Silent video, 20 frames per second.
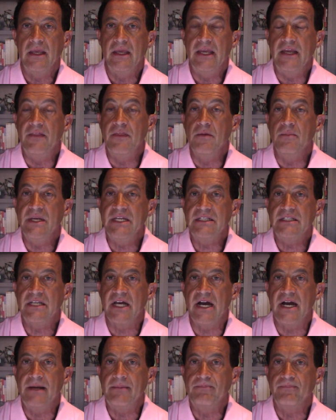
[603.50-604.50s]
In the
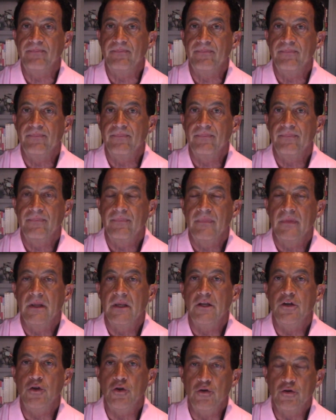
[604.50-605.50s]
meantime,
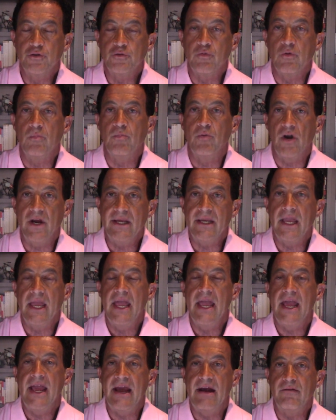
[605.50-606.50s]
news will break
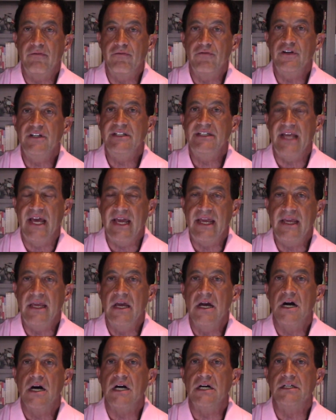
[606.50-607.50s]
every day
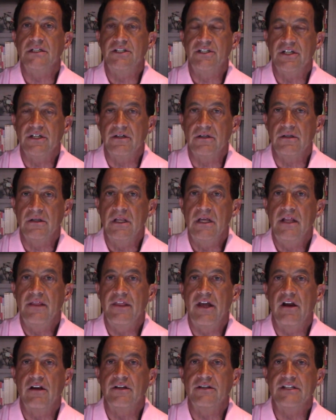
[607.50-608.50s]
until
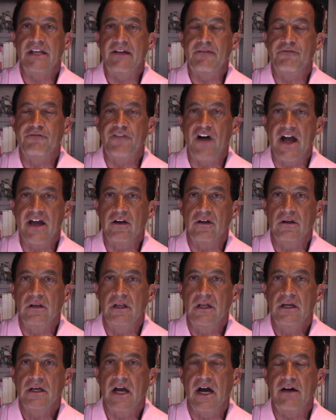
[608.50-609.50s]
there is a
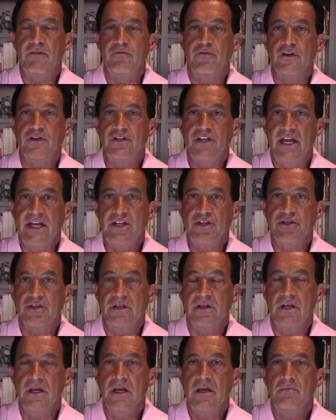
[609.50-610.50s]
final
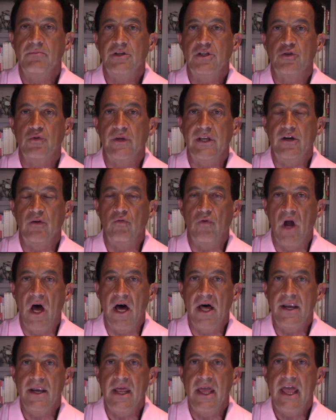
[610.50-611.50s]
confrontation between
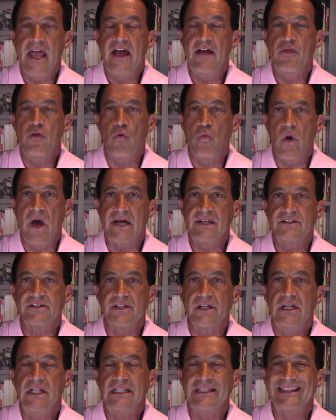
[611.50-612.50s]
Iran and the
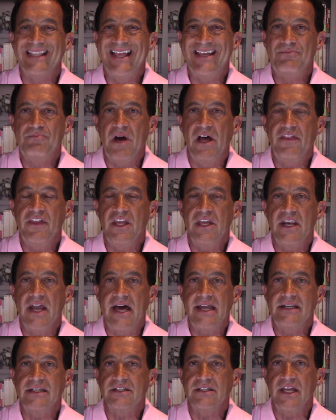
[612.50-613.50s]
West, led by the
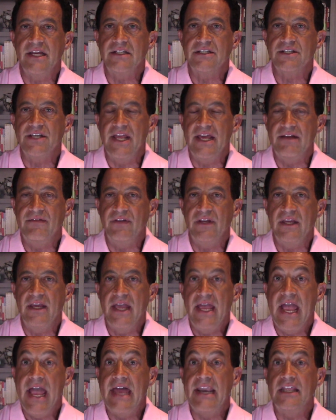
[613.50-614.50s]
United States Navy.
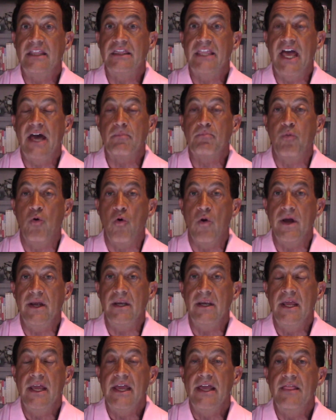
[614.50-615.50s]
And at that
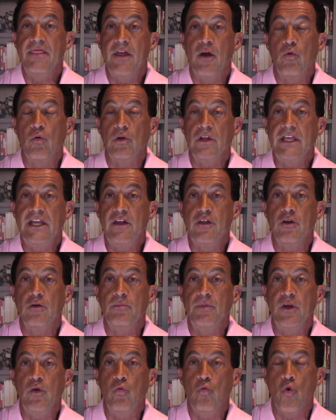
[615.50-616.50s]
point, there will either
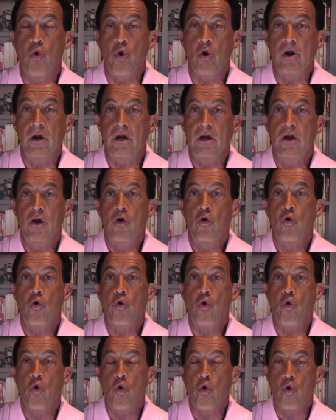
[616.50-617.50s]
be war
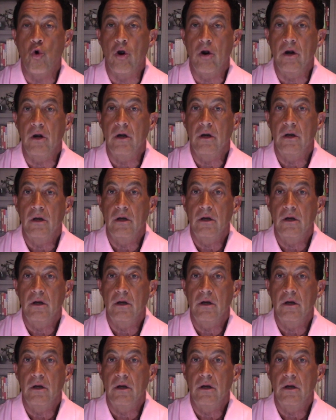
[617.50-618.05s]
or